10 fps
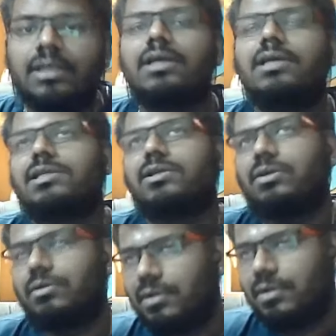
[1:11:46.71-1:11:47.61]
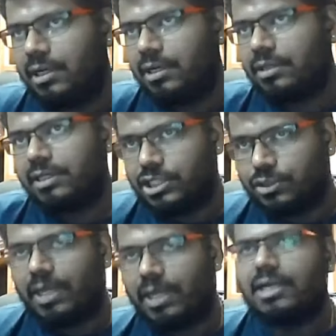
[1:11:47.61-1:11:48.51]
So that's
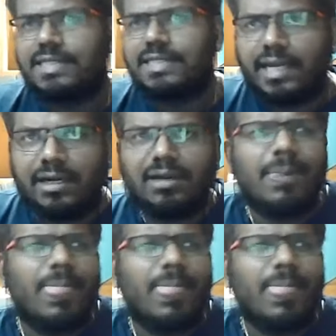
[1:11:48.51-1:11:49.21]
one. Second,